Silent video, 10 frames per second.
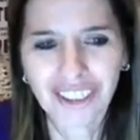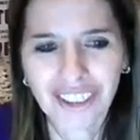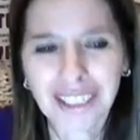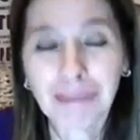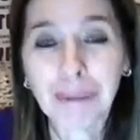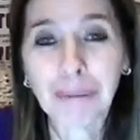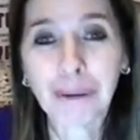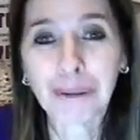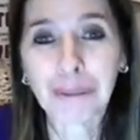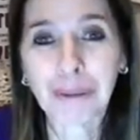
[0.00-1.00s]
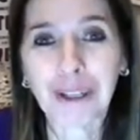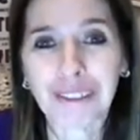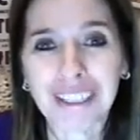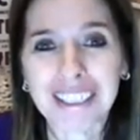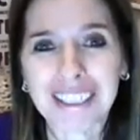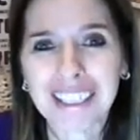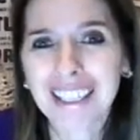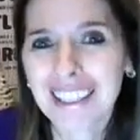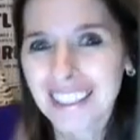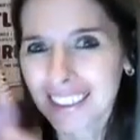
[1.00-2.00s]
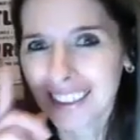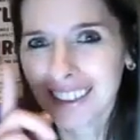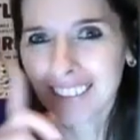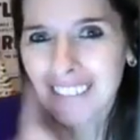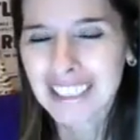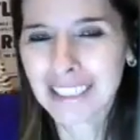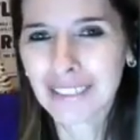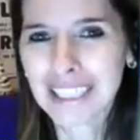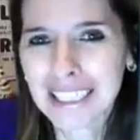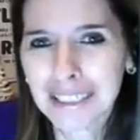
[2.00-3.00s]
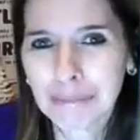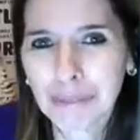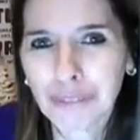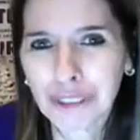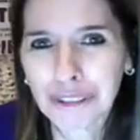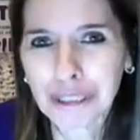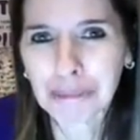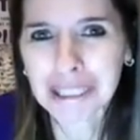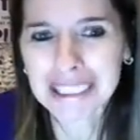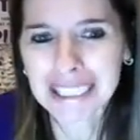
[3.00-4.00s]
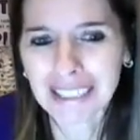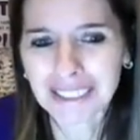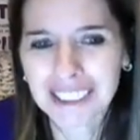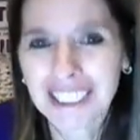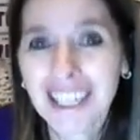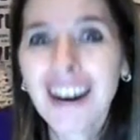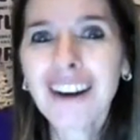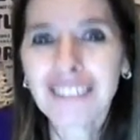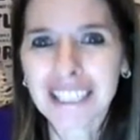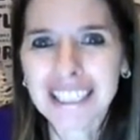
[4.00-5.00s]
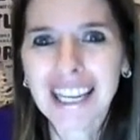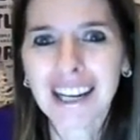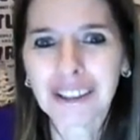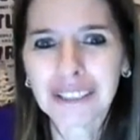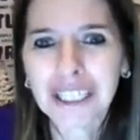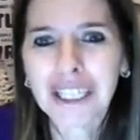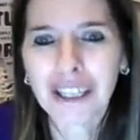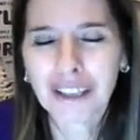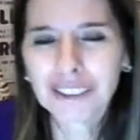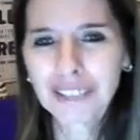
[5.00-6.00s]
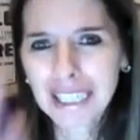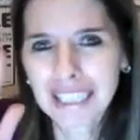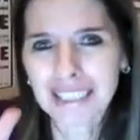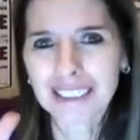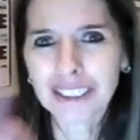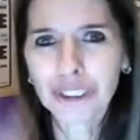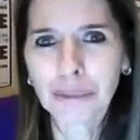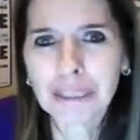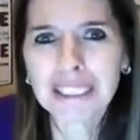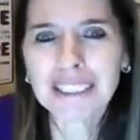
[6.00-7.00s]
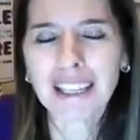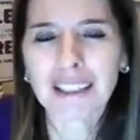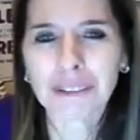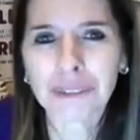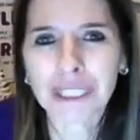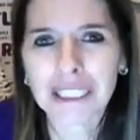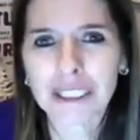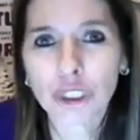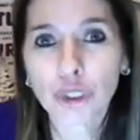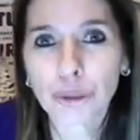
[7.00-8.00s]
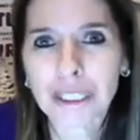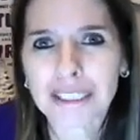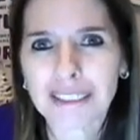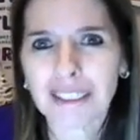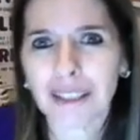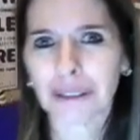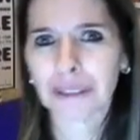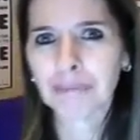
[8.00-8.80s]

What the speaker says: can be broken apart, right? I want to give you that hint before you tell me the sounds. All right, now, on your hand, show me the sounds in street. Go.